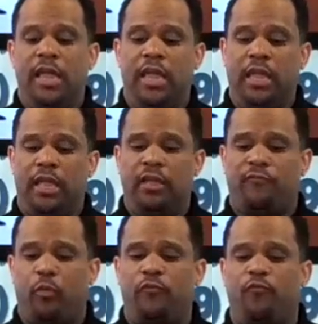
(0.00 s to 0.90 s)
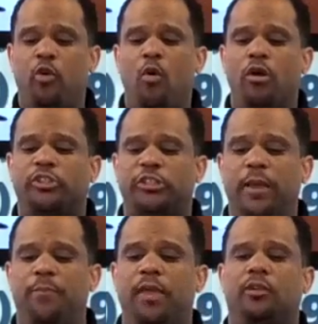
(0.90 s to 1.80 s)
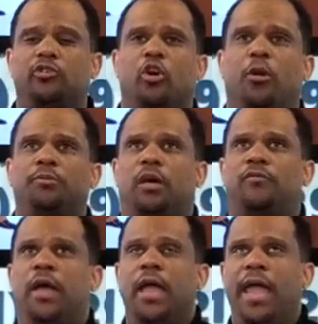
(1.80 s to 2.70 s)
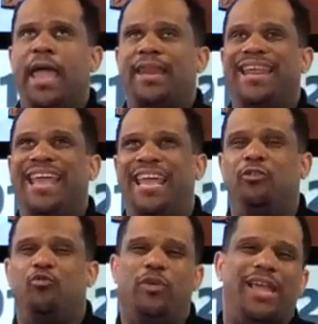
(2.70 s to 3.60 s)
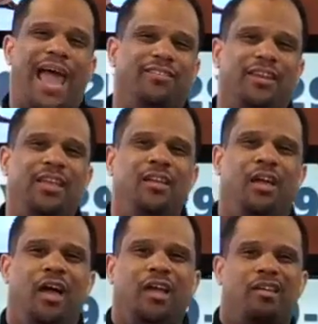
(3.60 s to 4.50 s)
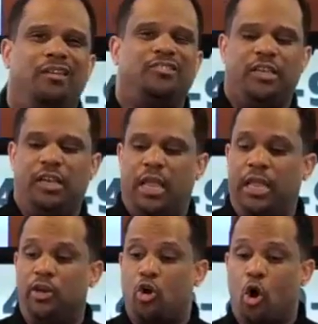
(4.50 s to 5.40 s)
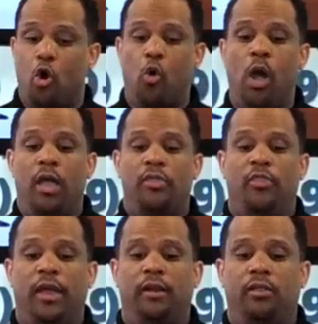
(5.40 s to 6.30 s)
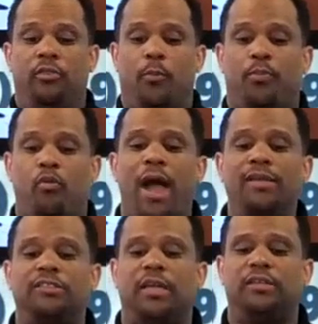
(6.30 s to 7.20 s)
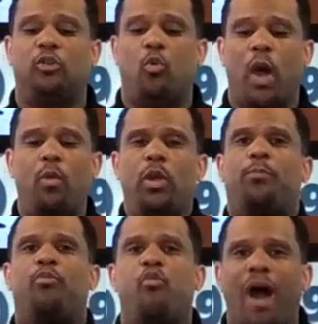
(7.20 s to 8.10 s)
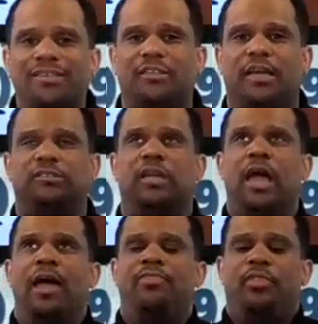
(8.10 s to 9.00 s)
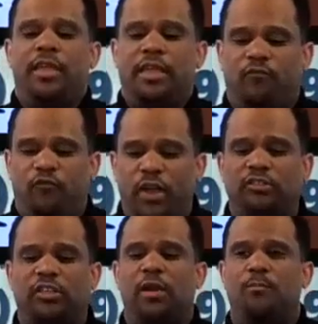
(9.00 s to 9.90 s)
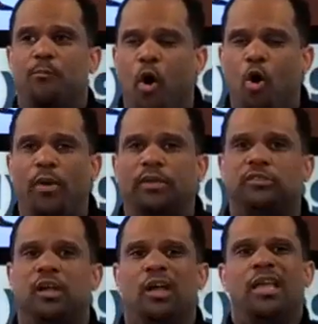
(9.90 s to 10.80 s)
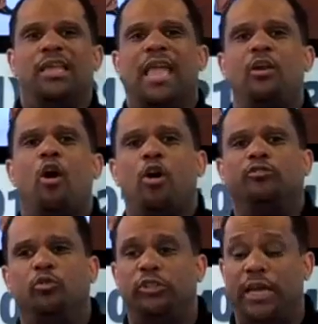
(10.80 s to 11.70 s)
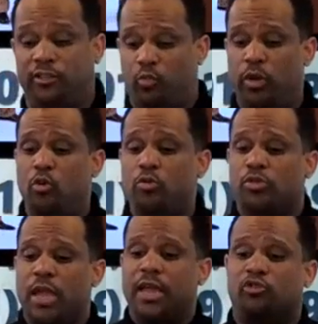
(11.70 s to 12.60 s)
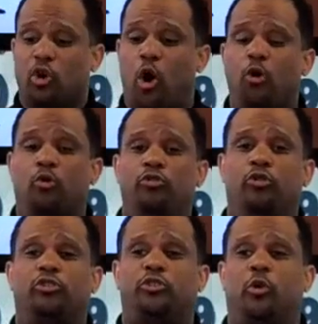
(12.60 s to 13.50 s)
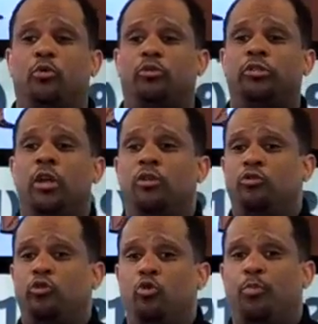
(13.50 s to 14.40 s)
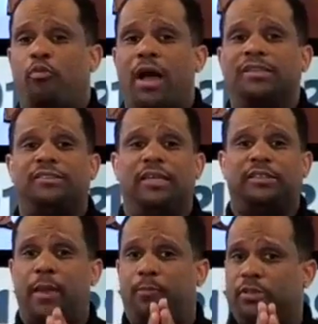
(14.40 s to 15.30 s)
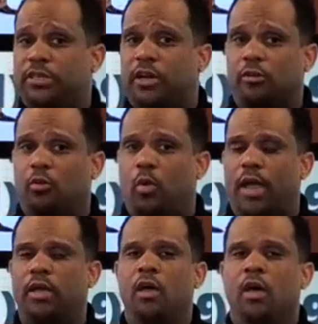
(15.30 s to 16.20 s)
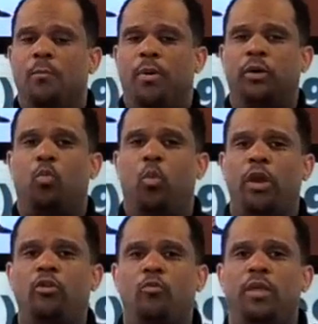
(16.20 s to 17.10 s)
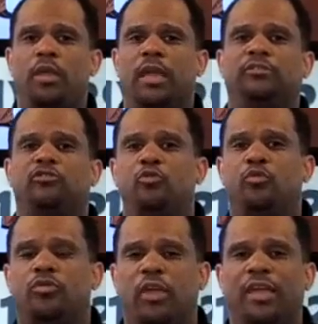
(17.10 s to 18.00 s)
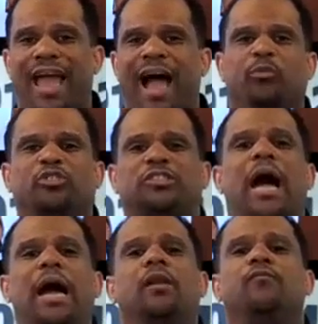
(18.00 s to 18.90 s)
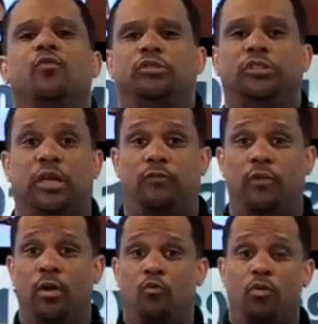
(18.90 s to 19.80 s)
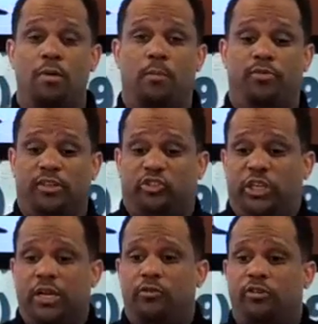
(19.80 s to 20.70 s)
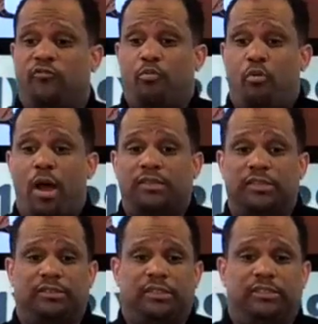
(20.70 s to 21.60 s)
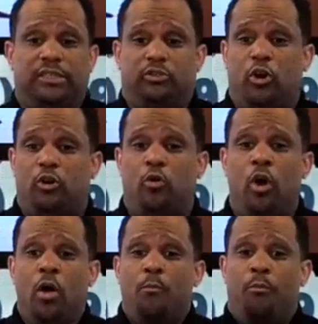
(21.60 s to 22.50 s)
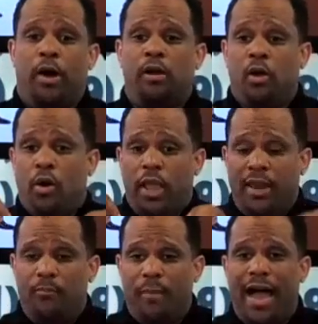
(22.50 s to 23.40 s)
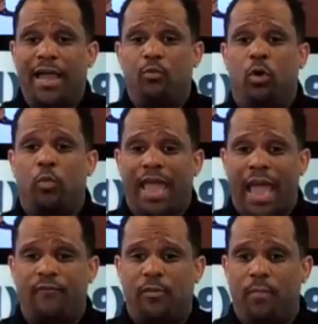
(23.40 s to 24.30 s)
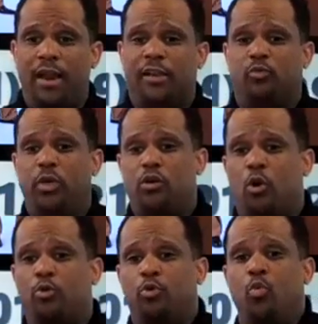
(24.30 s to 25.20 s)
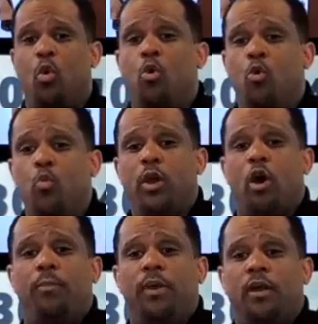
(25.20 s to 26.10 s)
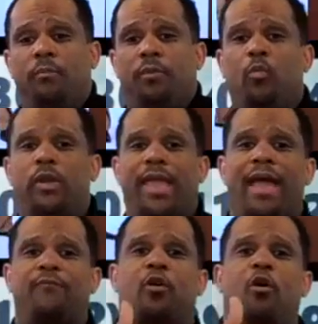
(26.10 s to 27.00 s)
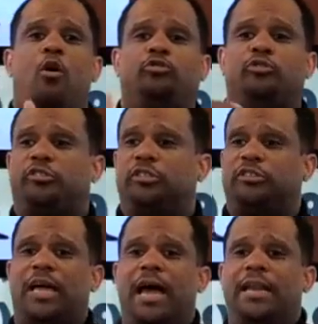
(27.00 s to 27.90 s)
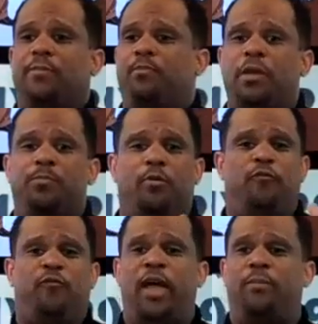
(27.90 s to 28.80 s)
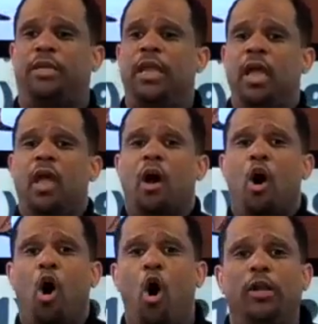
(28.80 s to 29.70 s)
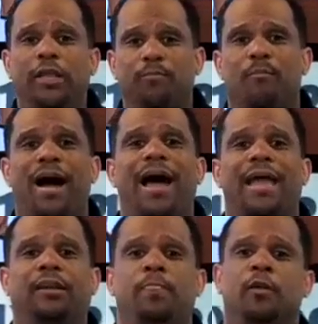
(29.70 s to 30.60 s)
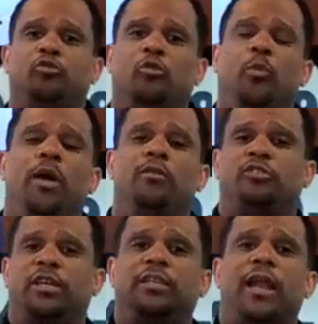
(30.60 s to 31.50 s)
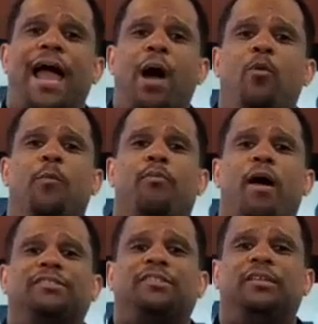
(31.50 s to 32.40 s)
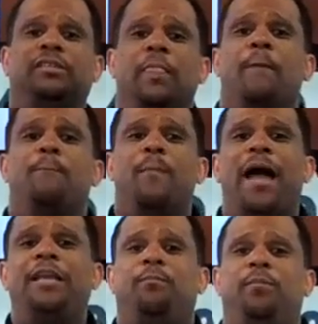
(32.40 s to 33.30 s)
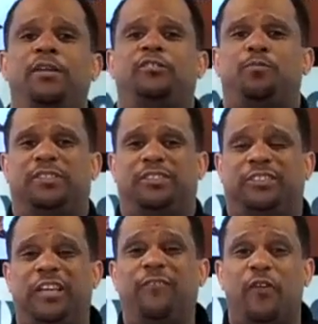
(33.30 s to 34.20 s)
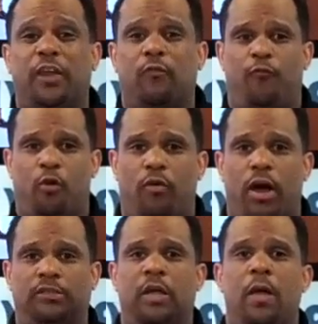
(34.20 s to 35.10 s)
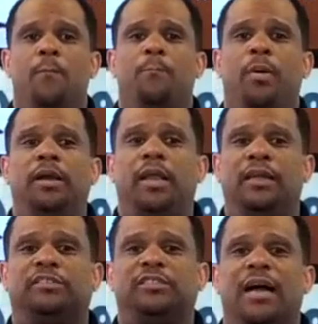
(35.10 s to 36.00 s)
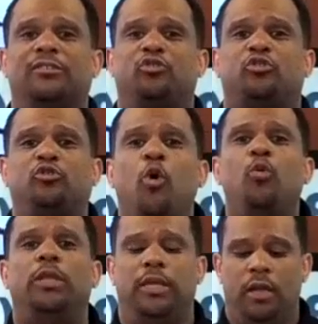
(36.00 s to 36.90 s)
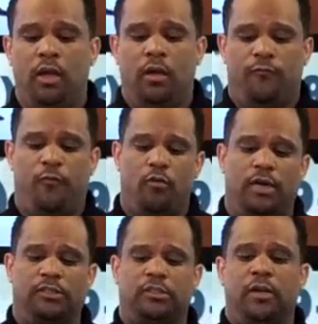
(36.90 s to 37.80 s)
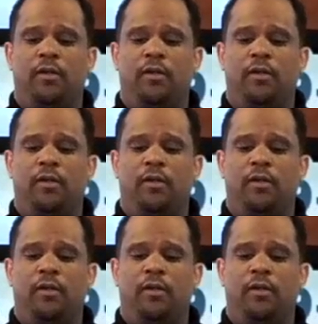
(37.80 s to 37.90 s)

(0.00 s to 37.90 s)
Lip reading: If we view our shaping in terms of an end reality against an end goal, then the process, the way we process the events and moments, can also change. When you think it's all on your shoulders, you process a particular way. But when you begin to think outside of yourself, remember, this generative process is internal, but in mind, what we have in mind as we go through who we are becoming, we have culture, society, people, family, all in mind, so that we understand that our process might be specific for us, but it's not solely for us.